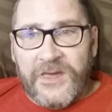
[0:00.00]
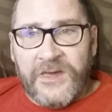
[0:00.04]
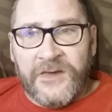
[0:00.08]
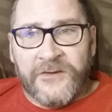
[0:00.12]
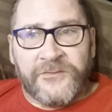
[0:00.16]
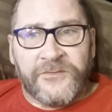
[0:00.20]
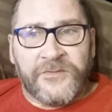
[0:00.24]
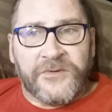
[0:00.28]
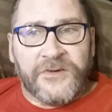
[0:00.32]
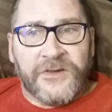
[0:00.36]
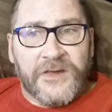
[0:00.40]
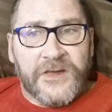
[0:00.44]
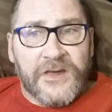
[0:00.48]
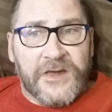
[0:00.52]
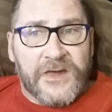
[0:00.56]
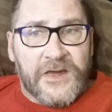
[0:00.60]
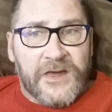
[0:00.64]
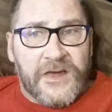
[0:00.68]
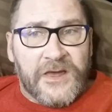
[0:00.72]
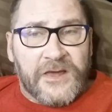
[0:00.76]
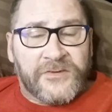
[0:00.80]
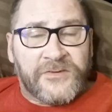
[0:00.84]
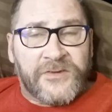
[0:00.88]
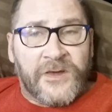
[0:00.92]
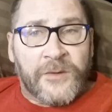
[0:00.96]
If
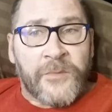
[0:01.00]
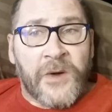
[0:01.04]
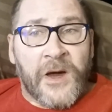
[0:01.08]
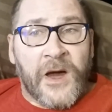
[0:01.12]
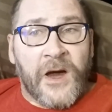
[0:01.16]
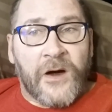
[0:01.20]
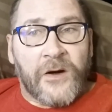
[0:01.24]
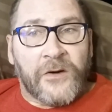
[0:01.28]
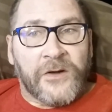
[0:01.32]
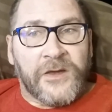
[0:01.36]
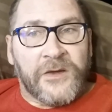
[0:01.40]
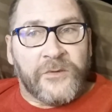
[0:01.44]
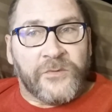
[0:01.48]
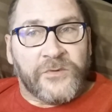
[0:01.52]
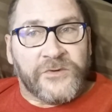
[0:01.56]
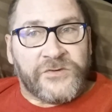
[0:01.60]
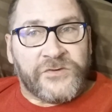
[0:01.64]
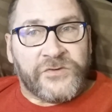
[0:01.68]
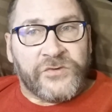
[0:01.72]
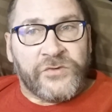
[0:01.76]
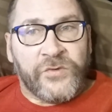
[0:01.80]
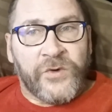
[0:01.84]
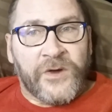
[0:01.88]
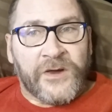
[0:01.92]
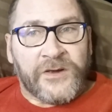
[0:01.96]
somehow he
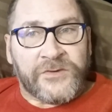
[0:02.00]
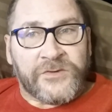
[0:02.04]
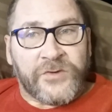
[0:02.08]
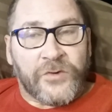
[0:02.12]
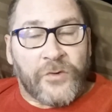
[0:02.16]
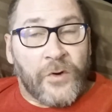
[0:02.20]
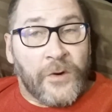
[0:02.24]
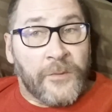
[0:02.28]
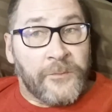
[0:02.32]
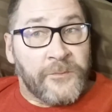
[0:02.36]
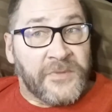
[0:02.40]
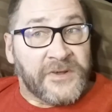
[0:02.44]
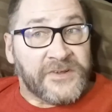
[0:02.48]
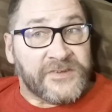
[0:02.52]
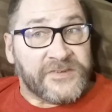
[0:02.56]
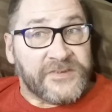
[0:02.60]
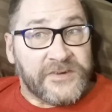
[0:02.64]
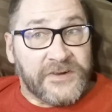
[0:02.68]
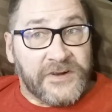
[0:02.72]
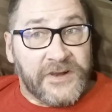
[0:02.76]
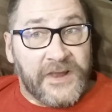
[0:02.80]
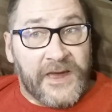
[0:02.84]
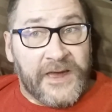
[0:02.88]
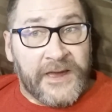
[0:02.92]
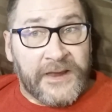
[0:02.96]
was tricked or
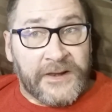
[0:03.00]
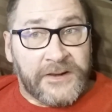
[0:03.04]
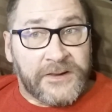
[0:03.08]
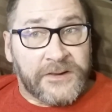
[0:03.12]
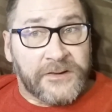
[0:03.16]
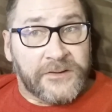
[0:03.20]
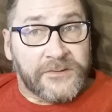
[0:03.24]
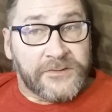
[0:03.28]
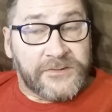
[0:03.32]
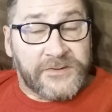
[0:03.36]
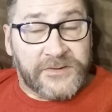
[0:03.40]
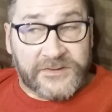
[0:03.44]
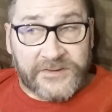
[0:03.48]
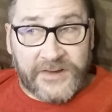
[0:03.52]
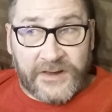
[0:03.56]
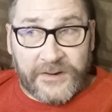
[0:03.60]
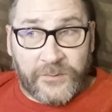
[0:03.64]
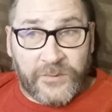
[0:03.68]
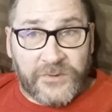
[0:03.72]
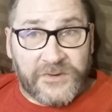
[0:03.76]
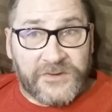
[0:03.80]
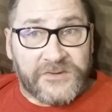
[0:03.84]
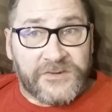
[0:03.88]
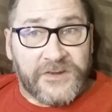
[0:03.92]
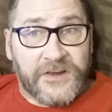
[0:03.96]
misled, just
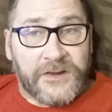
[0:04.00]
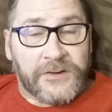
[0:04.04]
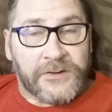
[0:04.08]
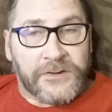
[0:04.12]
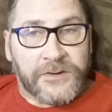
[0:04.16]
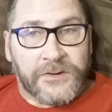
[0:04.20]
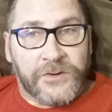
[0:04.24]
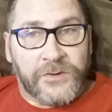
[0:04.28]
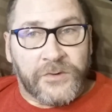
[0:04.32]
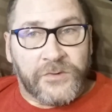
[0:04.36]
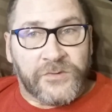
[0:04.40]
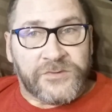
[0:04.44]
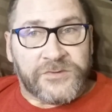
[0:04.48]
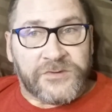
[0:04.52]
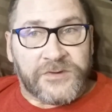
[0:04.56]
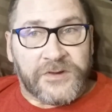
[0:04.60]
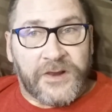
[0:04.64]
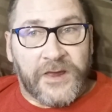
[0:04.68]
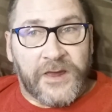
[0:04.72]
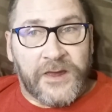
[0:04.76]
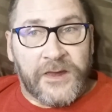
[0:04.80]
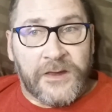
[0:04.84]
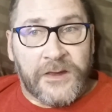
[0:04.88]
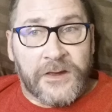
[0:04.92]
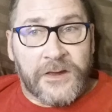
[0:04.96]
like we see in the news
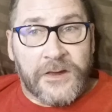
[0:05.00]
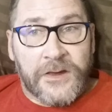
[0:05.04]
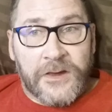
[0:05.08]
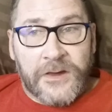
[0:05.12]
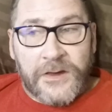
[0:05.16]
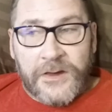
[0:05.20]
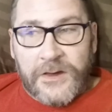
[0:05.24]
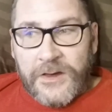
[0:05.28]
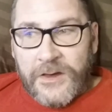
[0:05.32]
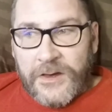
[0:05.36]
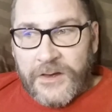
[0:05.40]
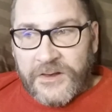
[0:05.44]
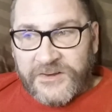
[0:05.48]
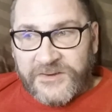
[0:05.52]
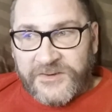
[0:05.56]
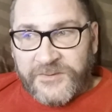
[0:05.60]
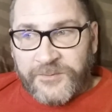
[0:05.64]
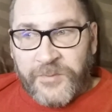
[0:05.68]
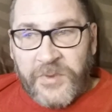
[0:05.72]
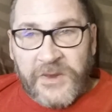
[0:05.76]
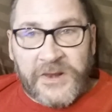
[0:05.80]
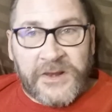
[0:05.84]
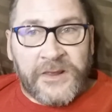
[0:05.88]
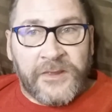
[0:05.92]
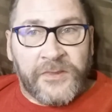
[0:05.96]
today,
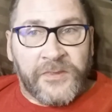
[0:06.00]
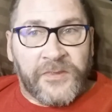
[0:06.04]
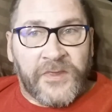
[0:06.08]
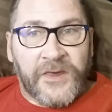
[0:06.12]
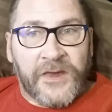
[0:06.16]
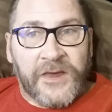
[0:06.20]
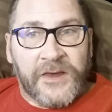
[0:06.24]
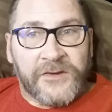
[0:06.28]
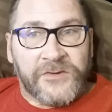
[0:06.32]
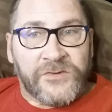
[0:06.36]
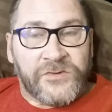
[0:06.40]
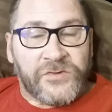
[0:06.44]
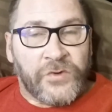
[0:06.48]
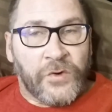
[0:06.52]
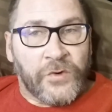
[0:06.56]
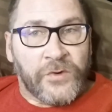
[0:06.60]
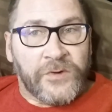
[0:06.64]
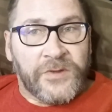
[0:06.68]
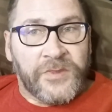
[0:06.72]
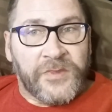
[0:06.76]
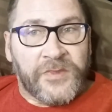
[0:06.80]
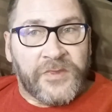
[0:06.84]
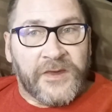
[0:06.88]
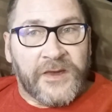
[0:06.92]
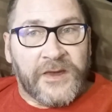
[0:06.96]
spinning things,
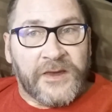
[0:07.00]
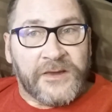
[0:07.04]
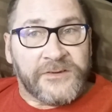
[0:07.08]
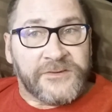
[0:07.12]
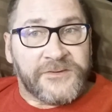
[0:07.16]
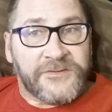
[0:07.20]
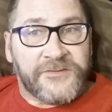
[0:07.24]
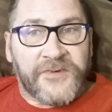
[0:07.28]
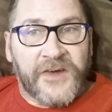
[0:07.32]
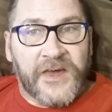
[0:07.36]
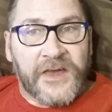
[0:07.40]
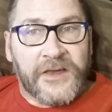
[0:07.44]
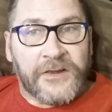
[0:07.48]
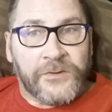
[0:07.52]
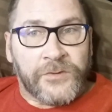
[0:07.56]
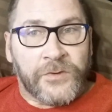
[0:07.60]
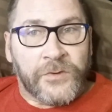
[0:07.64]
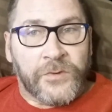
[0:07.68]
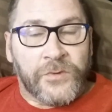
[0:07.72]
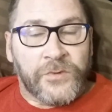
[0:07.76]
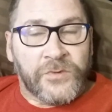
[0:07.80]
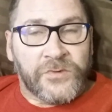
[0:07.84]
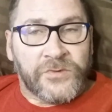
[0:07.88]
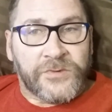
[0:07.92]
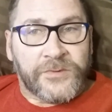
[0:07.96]
turning things, fake
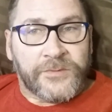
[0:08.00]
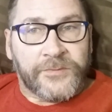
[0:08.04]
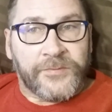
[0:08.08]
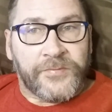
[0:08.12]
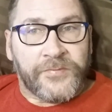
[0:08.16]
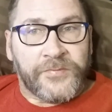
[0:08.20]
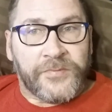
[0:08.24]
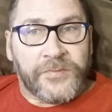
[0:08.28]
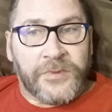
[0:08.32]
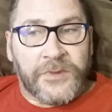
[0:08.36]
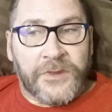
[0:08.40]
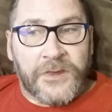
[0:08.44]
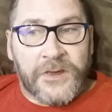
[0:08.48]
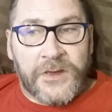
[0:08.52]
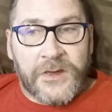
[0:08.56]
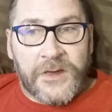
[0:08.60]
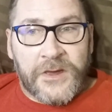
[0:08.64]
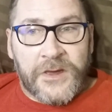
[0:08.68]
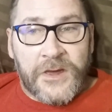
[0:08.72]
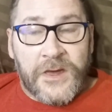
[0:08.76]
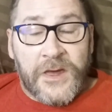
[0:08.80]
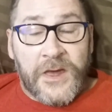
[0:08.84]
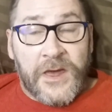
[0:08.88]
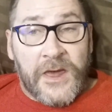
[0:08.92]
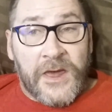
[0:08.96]
news,
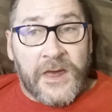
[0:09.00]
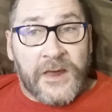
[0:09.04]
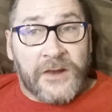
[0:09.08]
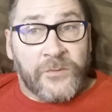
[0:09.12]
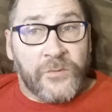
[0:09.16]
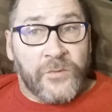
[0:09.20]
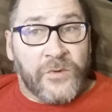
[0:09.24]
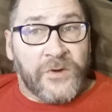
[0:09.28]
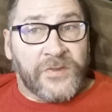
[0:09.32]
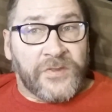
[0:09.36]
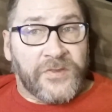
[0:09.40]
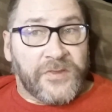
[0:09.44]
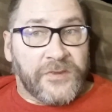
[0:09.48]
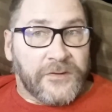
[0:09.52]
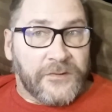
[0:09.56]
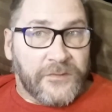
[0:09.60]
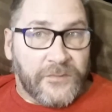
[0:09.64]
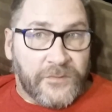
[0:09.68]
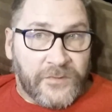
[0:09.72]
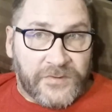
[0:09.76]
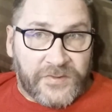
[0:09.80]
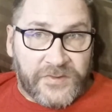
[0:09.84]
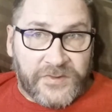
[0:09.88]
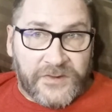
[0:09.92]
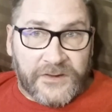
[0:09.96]
and with
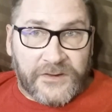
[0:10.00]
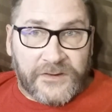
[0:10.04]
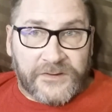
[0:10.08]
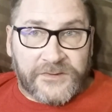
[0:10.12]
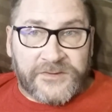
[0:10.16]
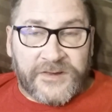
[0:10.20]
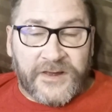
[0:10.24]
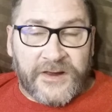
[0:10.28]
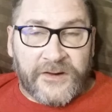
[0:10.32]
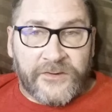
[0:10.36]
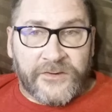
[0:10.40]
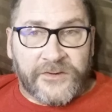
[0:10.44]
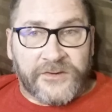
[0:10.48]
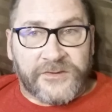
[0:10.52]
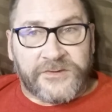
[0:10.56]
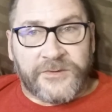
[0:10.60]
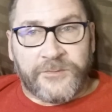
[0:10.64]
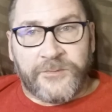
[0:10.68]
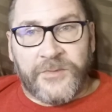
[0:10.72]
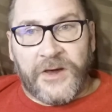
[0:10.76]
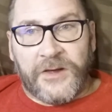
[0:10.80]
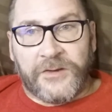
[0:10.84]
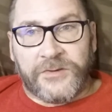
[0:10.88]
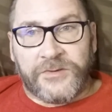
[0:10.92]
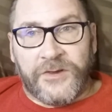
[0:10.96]
the
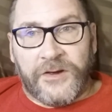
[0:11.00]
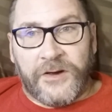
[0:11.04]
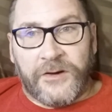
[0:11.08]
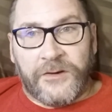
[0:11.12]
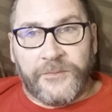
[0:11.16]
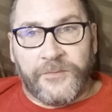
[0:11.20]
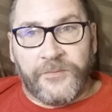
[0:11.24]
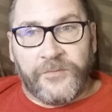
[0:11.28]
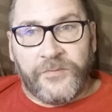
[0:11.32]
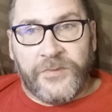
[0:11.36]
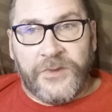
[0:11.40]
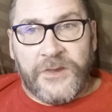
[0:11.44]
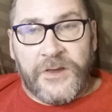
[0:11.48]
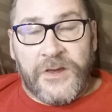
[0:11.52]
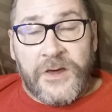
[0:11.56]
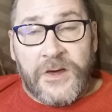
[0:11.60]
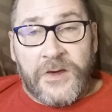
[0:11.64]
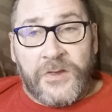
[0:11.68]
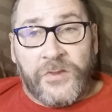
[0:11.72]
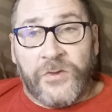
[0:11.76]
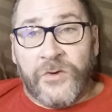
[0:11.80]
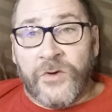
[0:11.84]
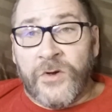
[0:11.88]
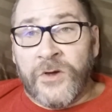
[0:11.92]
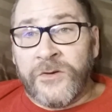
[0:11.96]
terrorism out there,
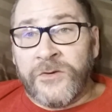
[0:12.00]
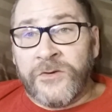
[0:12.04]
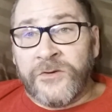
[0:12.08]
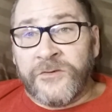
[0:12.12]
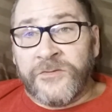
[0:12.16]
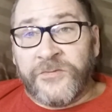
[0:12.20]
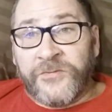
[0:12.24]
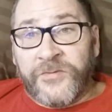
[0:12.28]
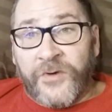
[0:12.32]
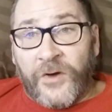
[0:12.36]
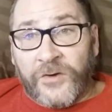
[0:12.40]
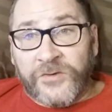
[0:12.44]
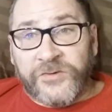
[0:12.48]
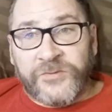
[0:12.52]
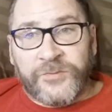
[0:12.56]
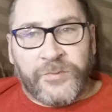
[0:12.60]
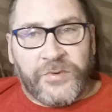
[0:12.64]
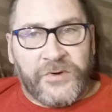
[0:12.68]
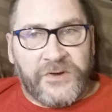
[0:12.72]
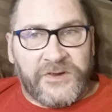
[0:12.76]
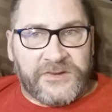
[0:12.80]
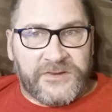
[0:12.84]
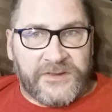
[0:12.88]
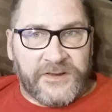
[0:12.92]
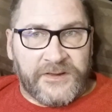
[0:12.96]
they're under false
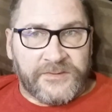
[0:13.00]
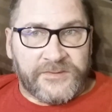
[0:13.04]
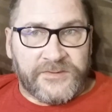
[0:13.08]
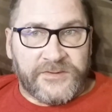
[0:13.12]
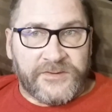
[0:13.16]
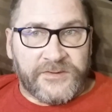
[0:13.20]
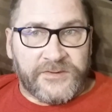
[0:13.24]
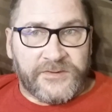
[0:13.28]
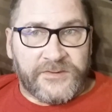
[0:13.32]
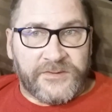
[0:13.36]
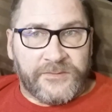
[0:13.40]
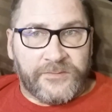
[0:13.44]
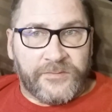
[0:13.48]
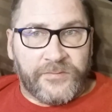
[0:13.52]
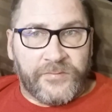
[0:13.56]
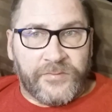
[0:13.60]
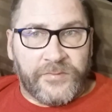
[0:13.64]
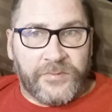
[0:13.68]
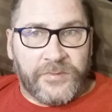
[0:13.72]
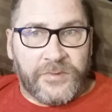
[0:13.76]
pretenses.